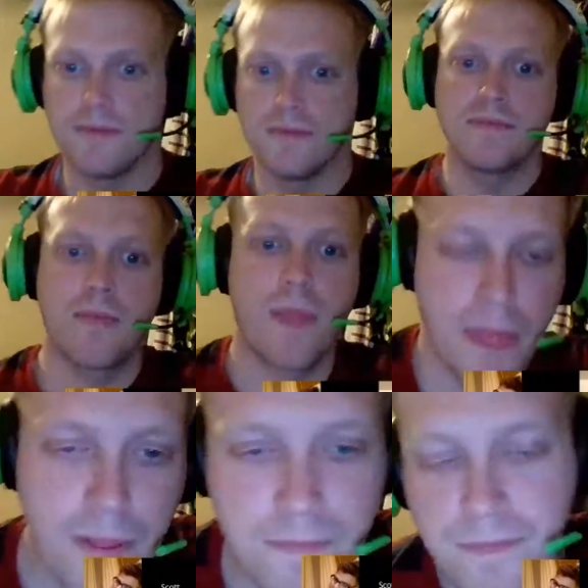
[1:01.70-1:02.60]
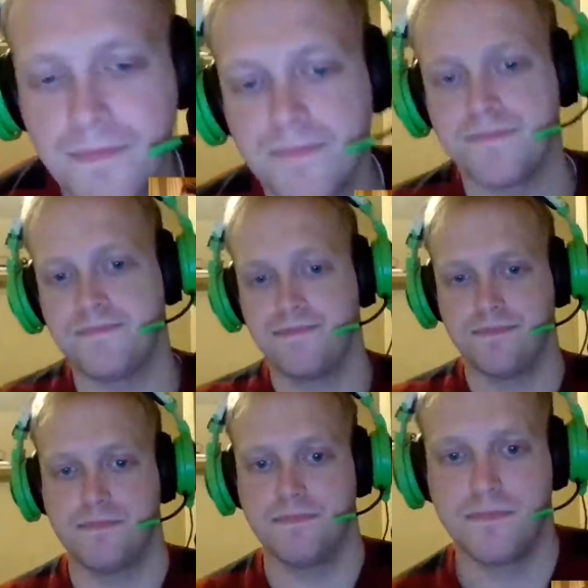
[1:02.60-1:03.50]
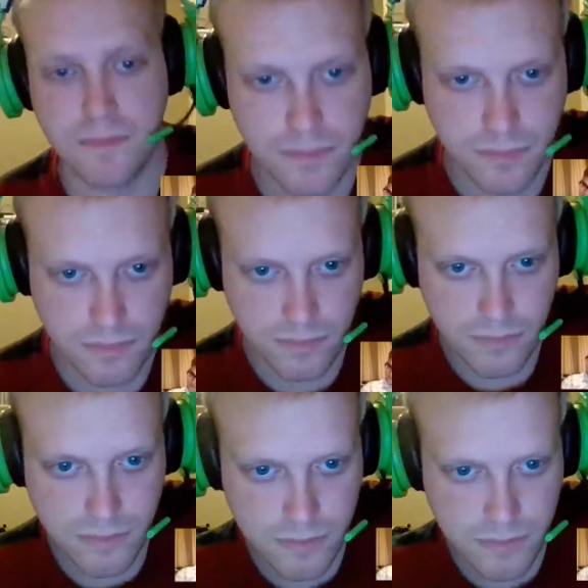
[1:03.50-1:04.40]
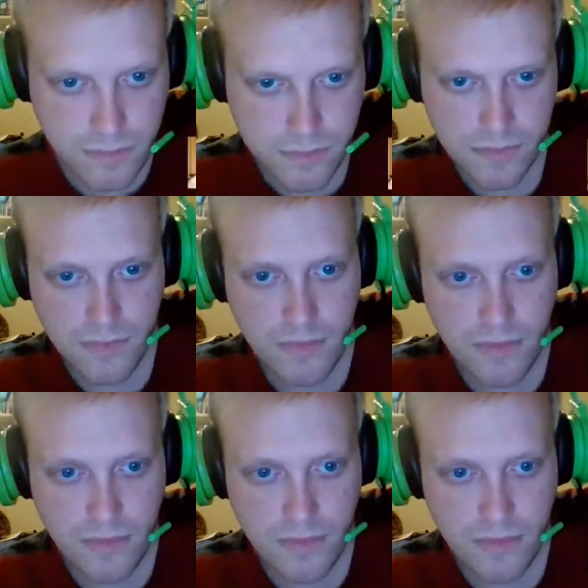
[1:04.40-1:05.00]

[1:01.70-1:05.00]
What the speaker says: Yeah, my computer's taking a little bit to load.